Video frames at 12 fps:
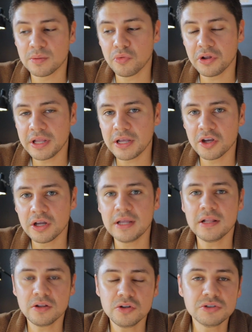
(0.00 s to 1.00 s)
I'm really good
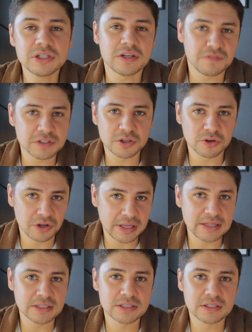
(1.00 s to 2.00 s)
at losing physical
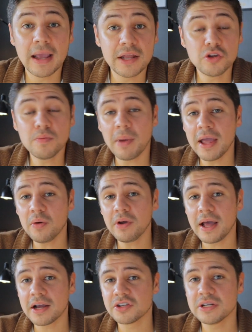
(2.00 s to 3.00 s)
keys. And you might wanna
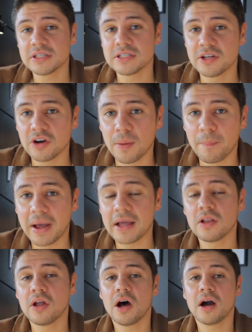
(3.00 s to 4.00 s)
actually consider a
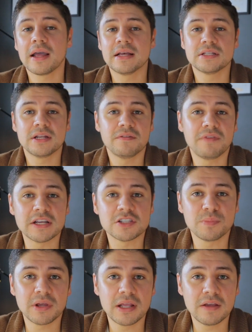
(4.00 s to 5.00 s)
bike lock as an
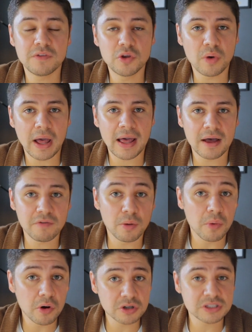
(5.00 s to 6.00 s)
investment if you have a
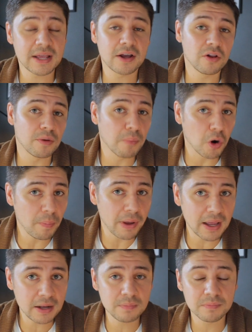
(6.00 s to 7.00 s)
motorcycle or
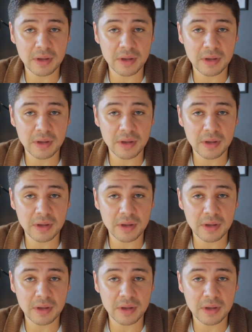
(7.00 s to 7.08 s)
moped.